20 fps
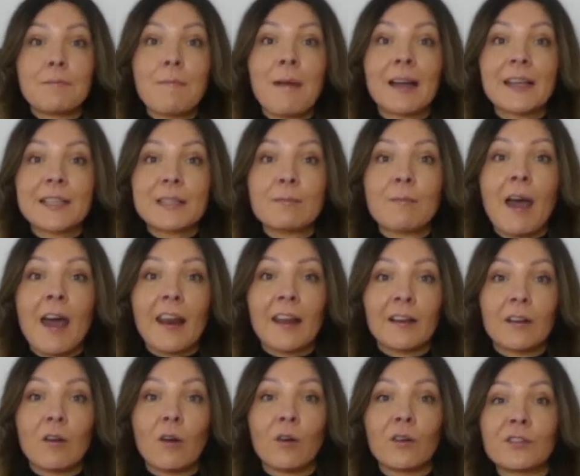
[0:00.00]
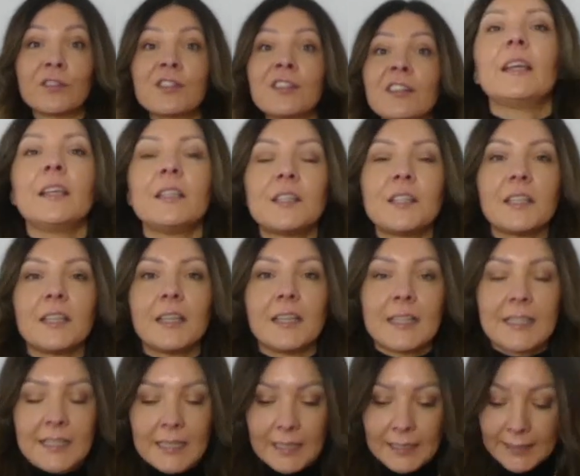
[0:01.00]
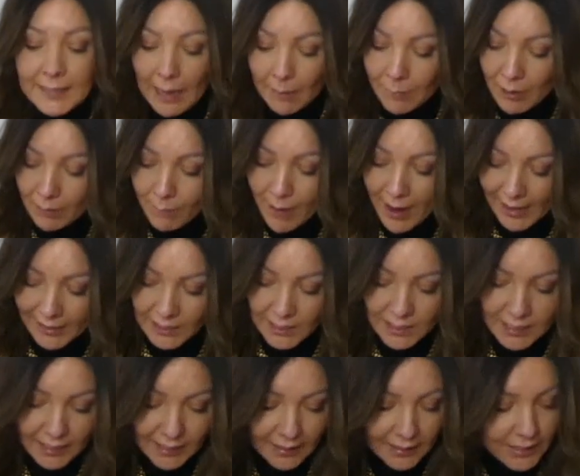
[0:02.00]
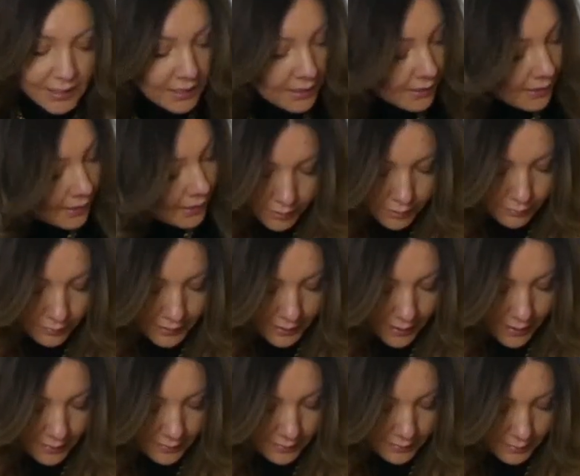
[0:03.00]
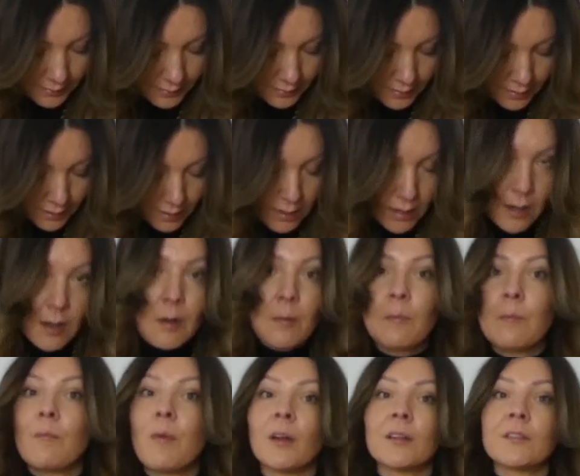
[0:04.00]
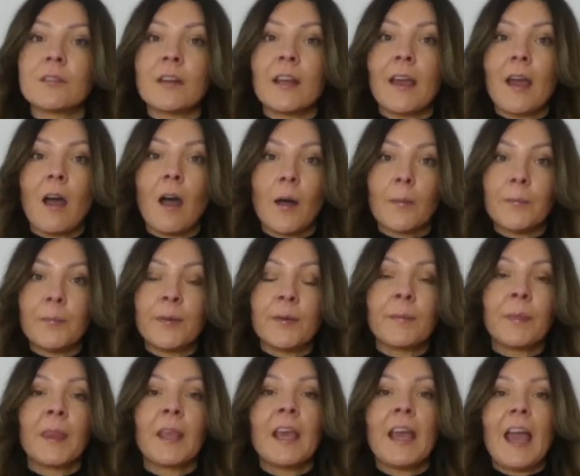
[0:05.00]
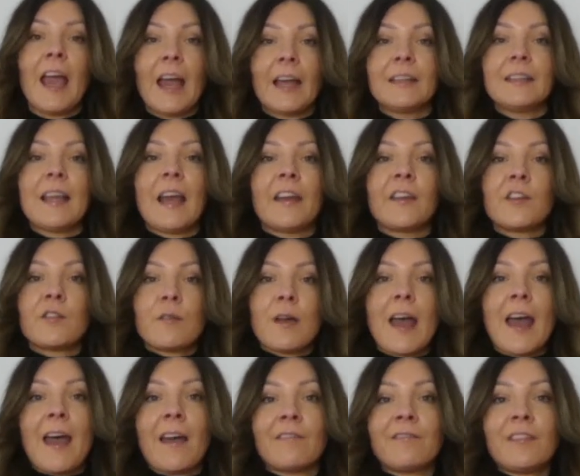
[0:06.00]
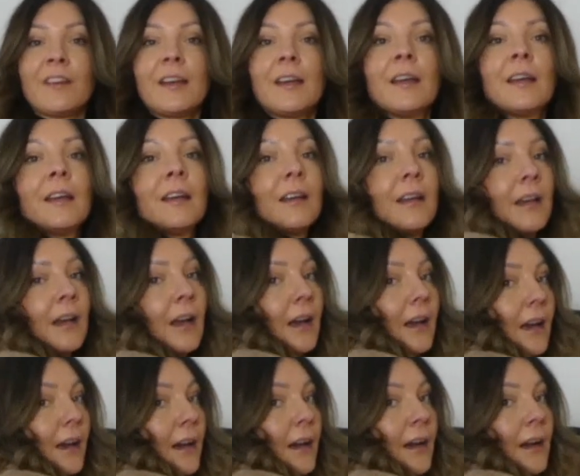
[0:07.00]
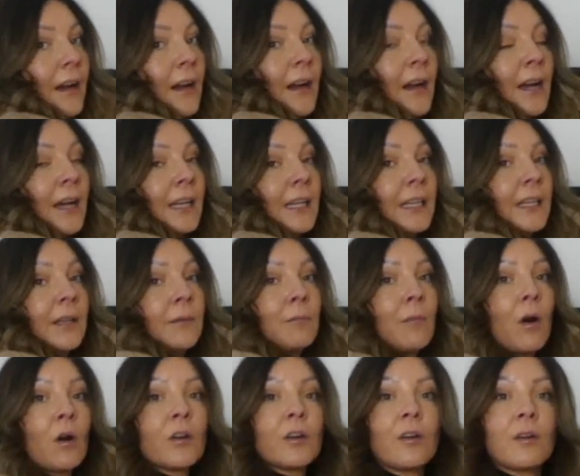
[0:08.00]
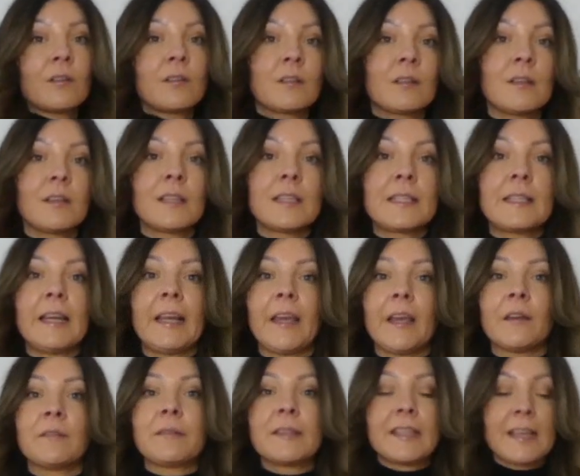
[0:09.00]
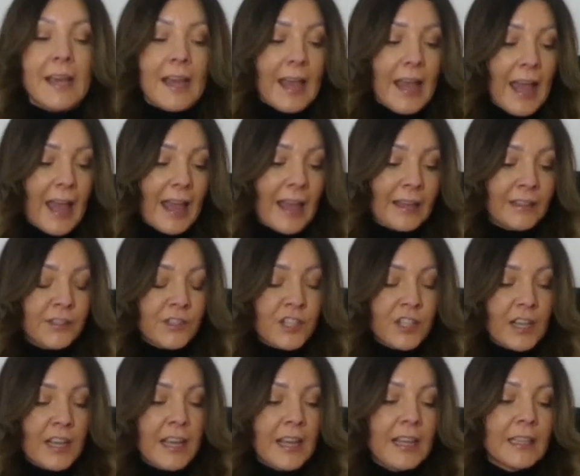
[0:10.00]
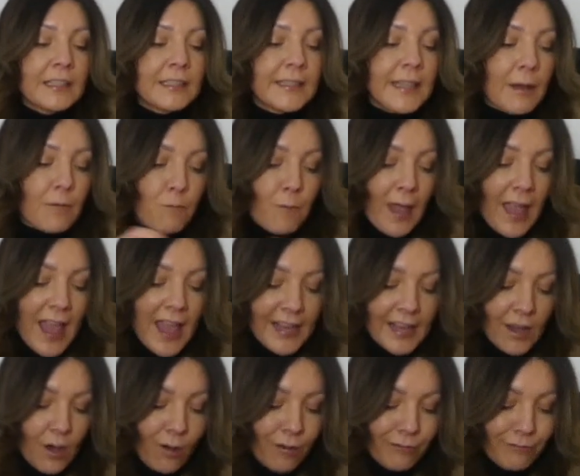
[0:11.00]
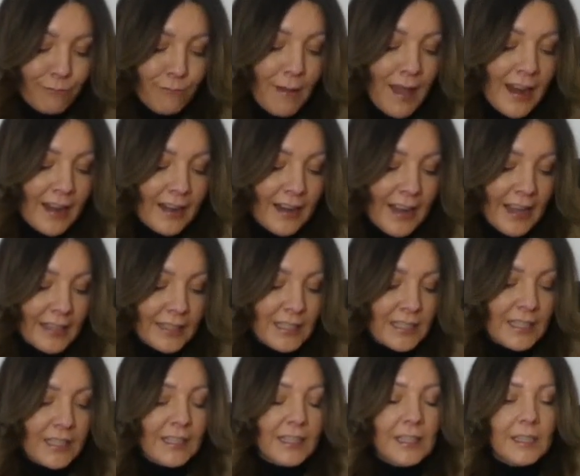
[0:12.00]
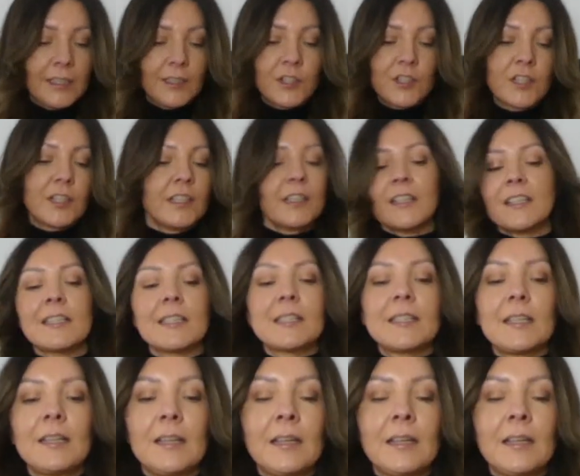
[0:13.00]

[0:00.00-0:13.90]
Max Mara coat. It is double-breasted. You can button it up, and then you have uh, kimono sleeves and the way of wearing it it is